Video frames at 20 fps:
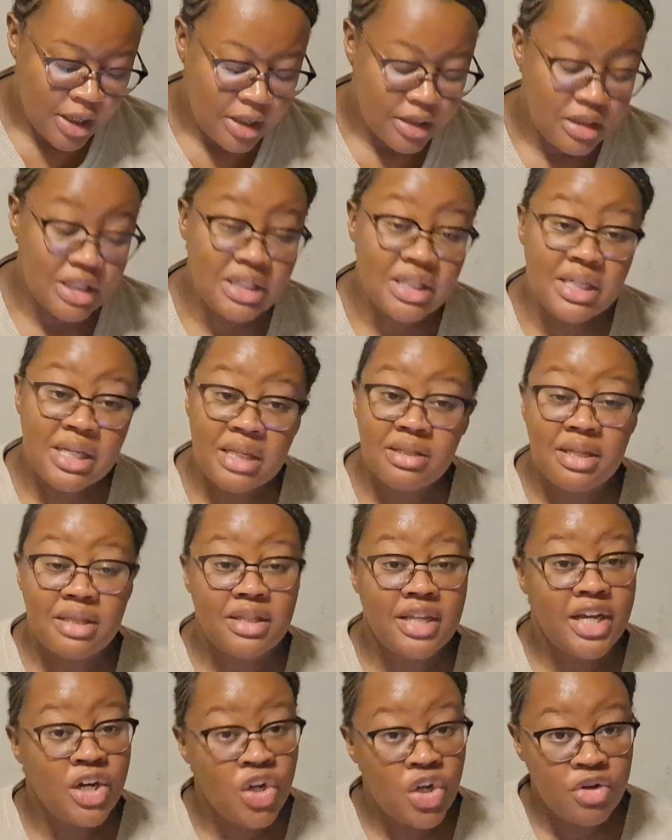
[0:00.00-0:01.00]
The skills that
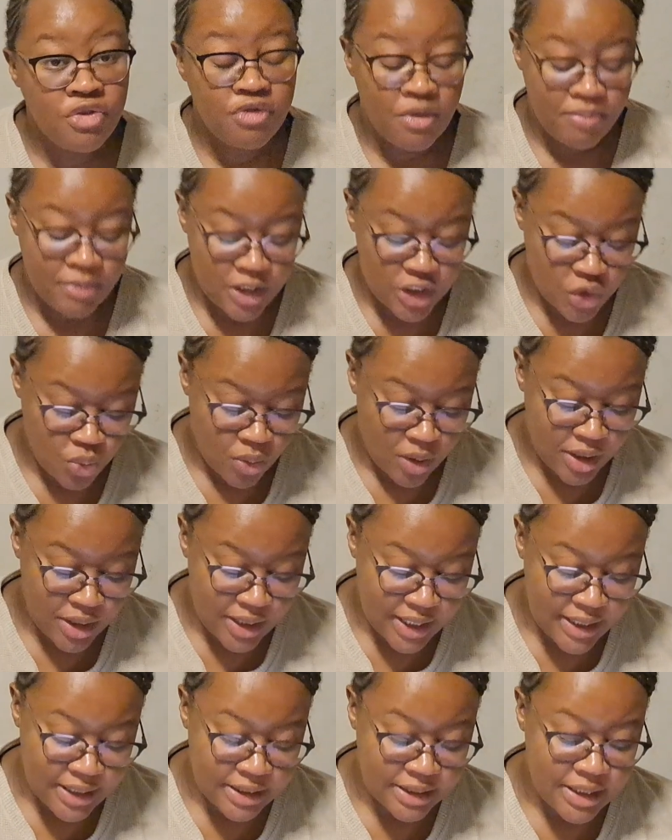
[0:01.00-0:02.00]
they learn from this one
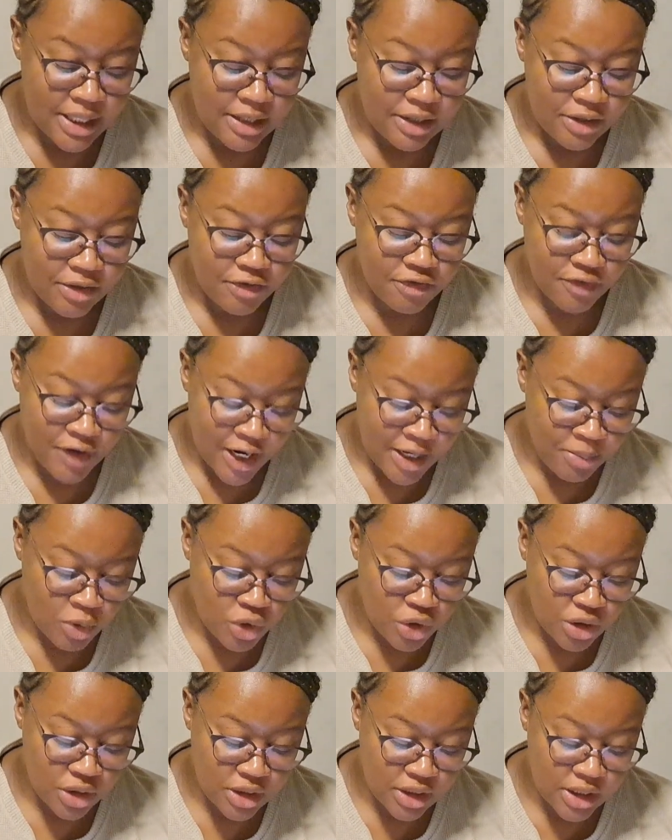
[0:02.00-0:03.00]
is fine
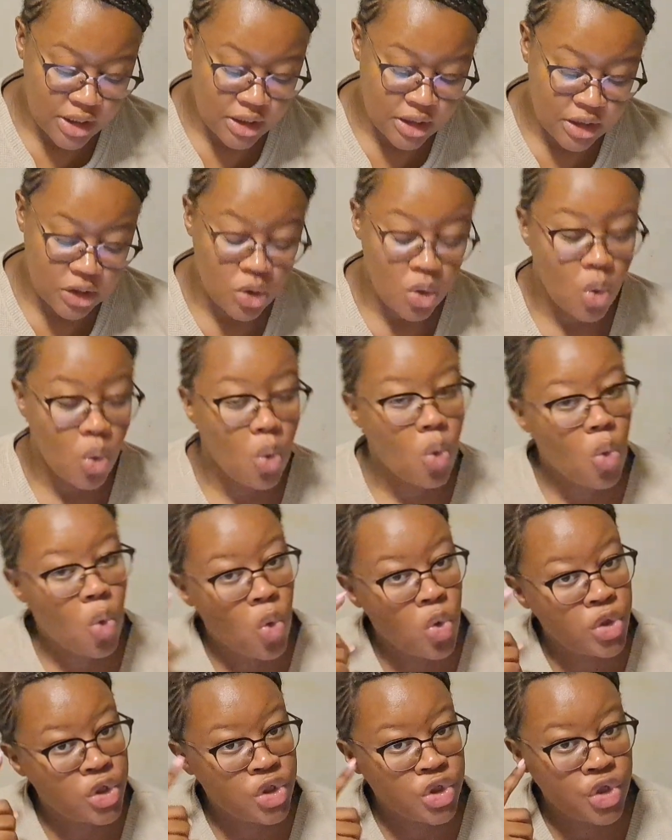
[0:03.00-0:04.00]
motor skills,
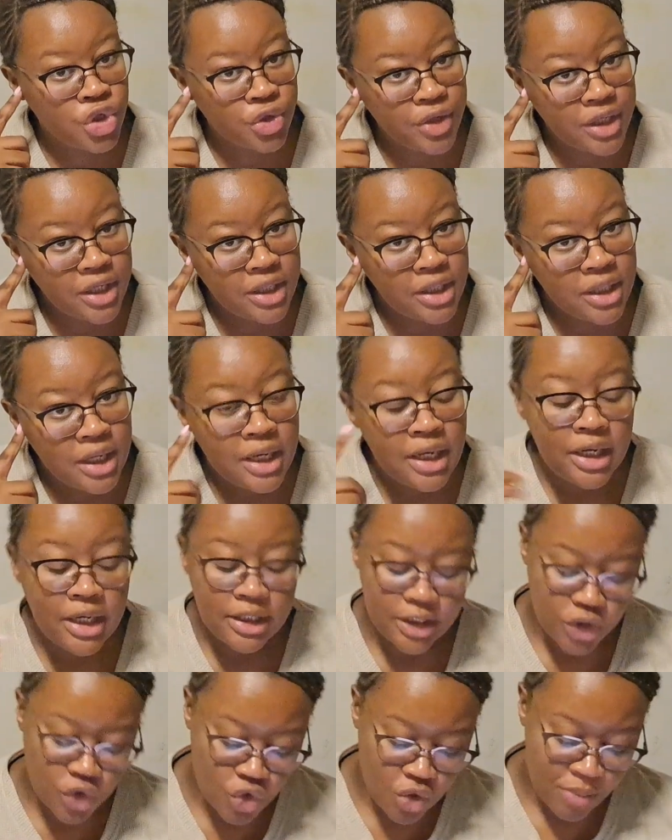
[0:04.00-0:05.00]
auditory
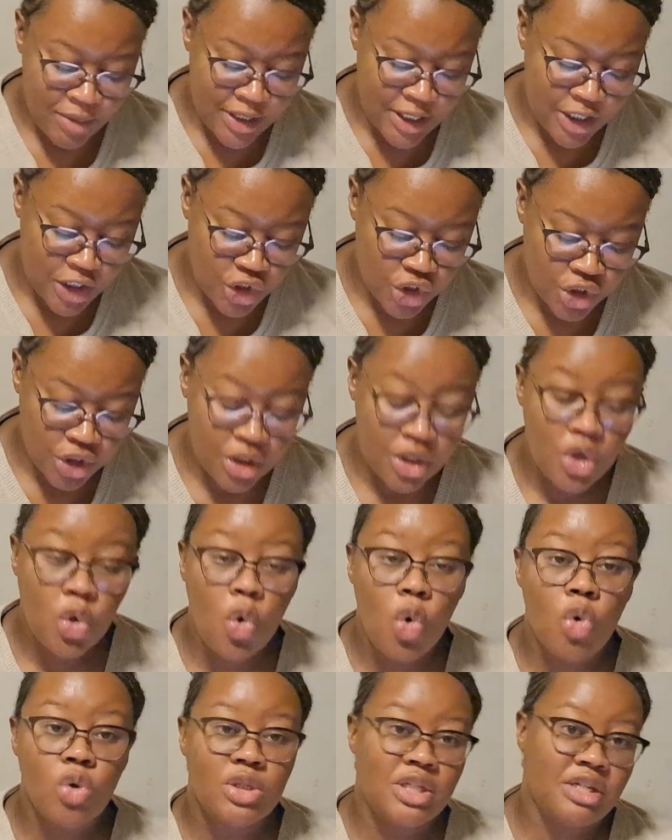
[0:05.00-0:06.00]
discrimination,
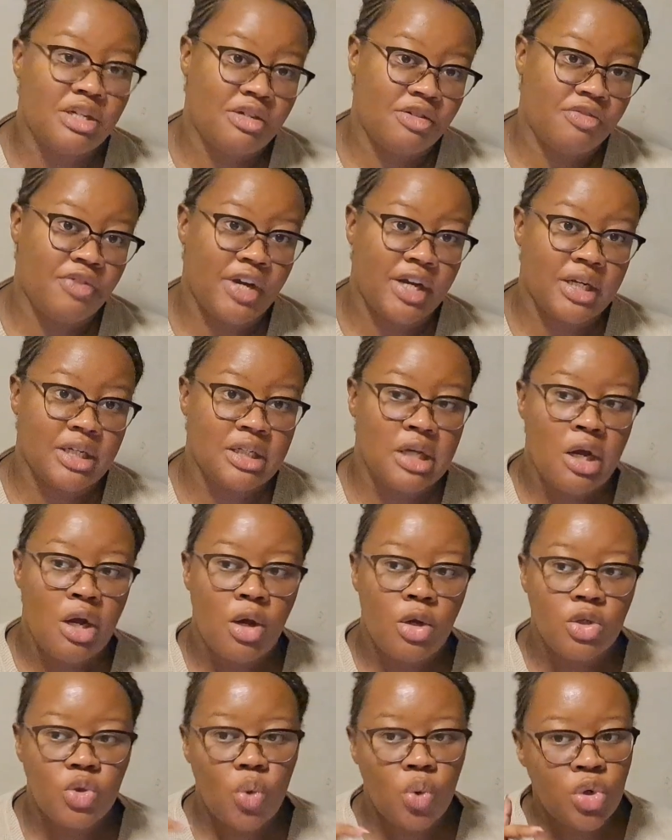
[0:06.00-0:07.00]
cause and effect.
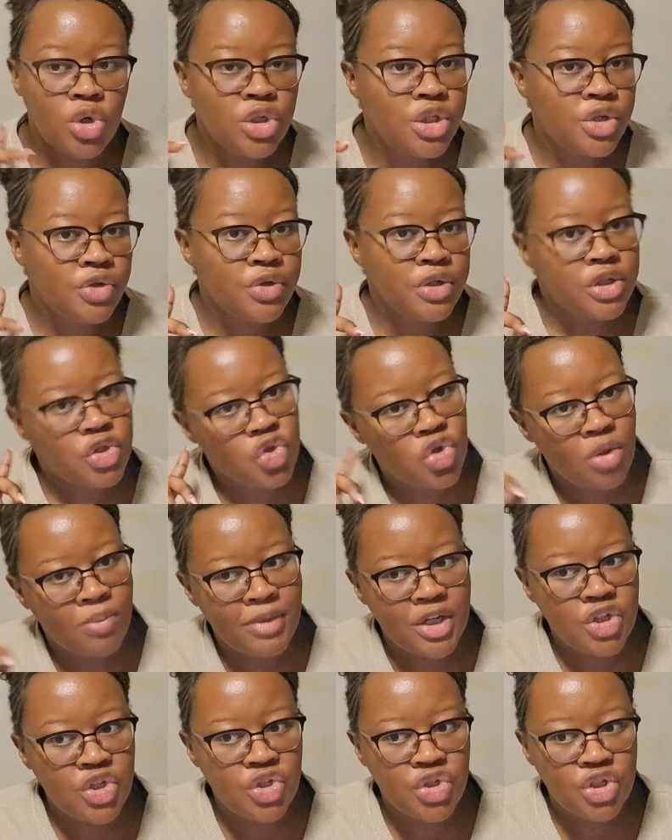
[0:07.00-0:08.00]
So auditory
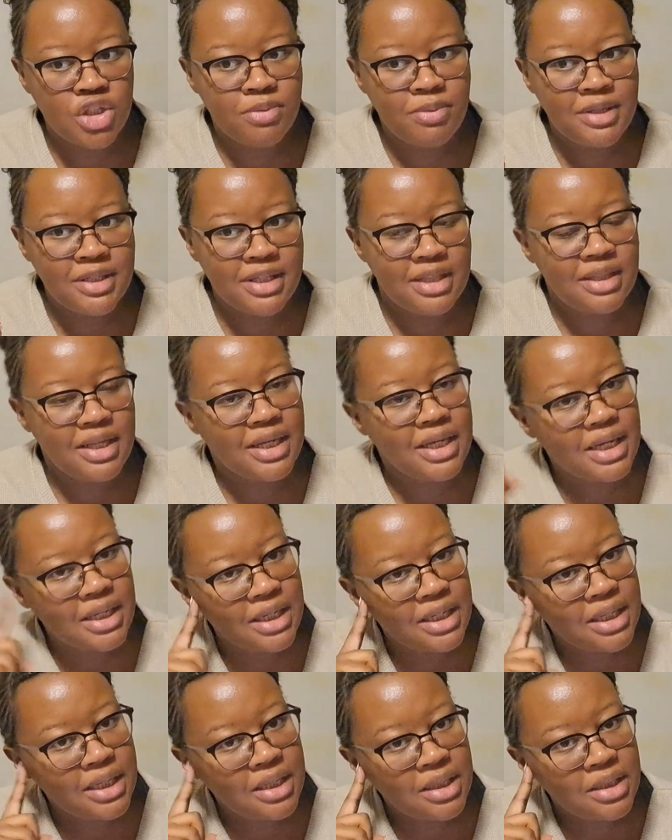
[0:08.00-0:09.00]
discrimination just means that they
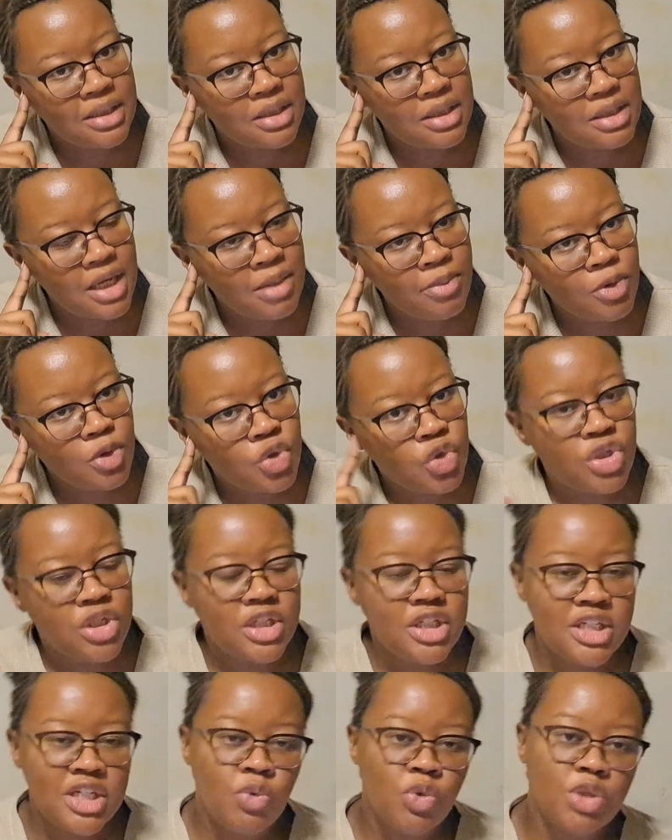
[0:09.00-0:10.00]
can be able to
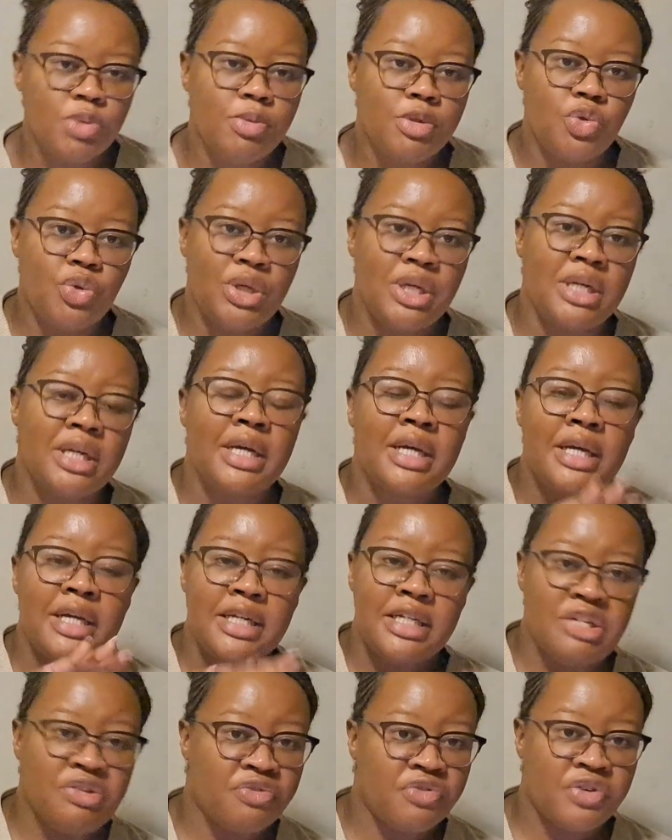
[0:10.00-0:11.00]
distinguish between
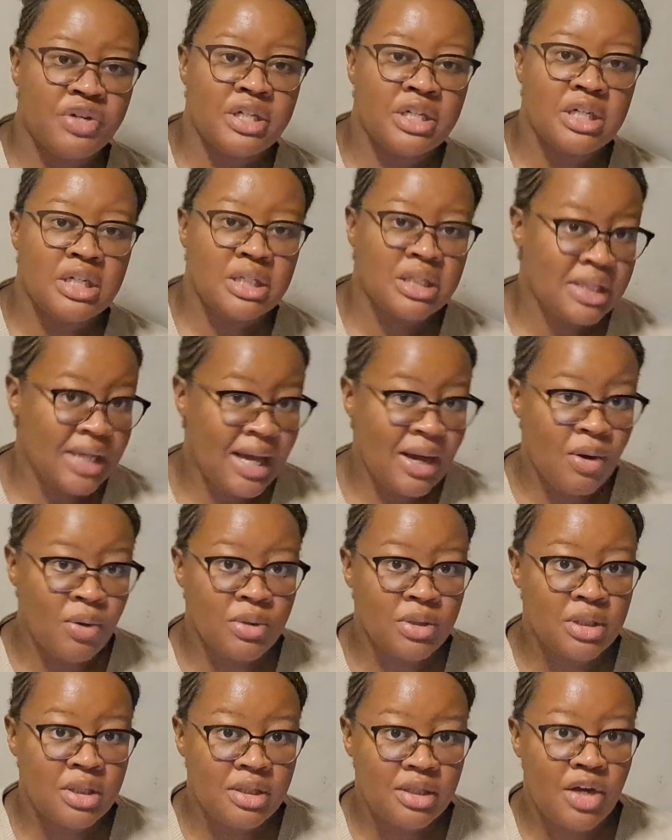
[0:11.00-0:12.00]
different
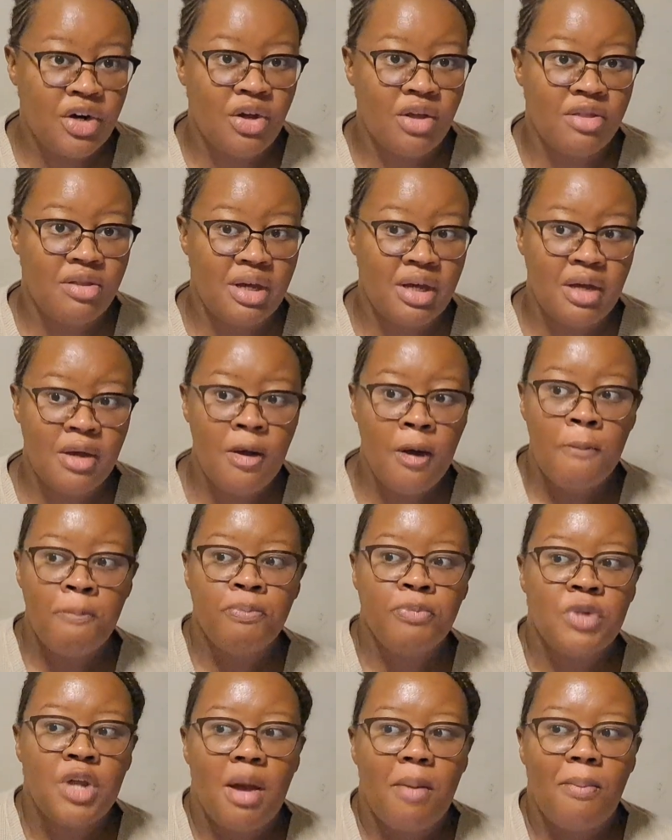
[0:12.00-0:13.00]
sounds that are there.
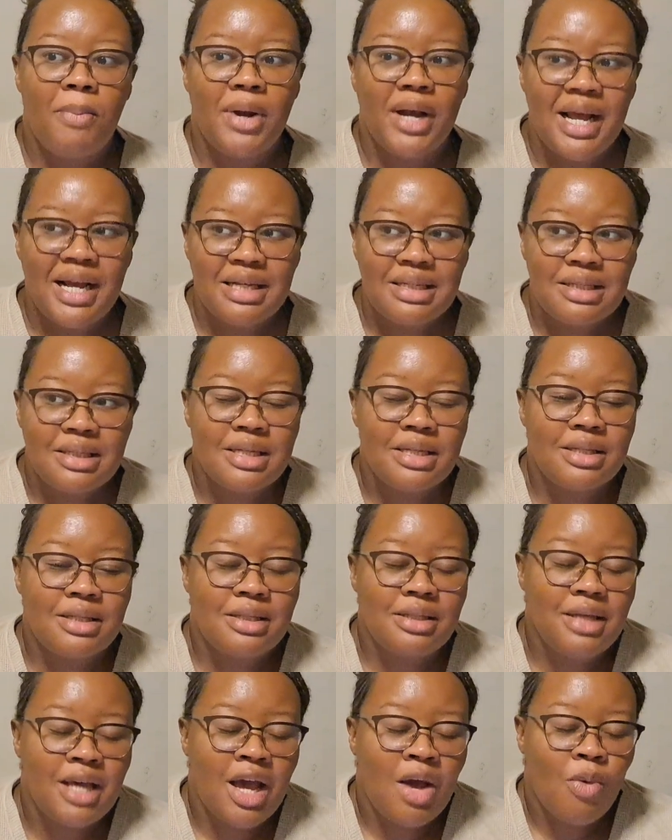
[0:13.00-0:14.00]
Plus, it's
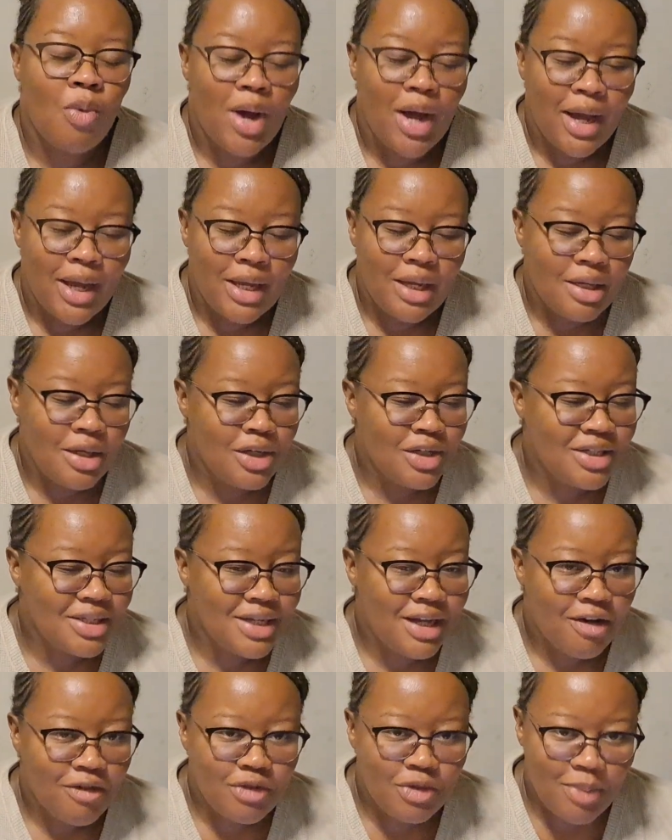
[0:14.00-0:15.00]
DIY, you
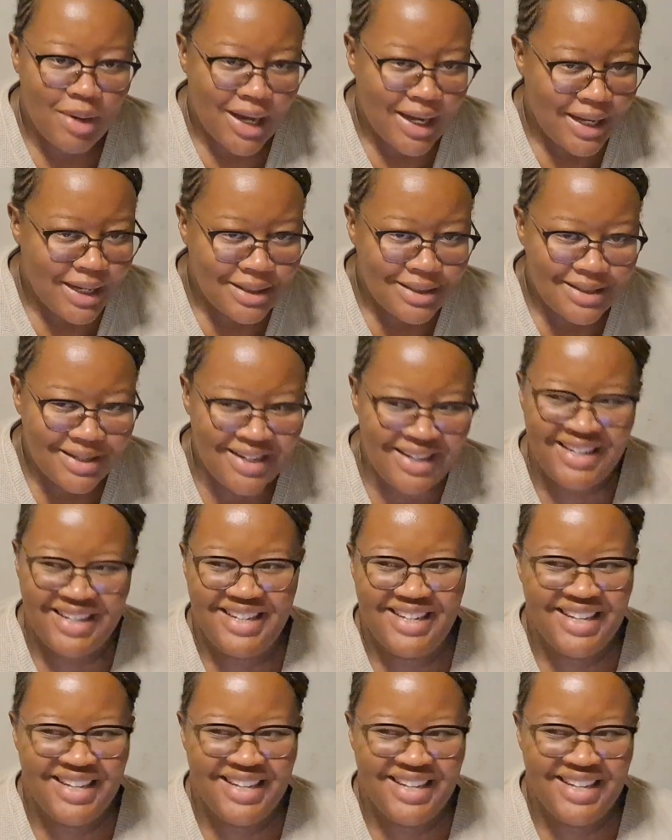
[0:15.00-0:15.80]
didn't have to buy it.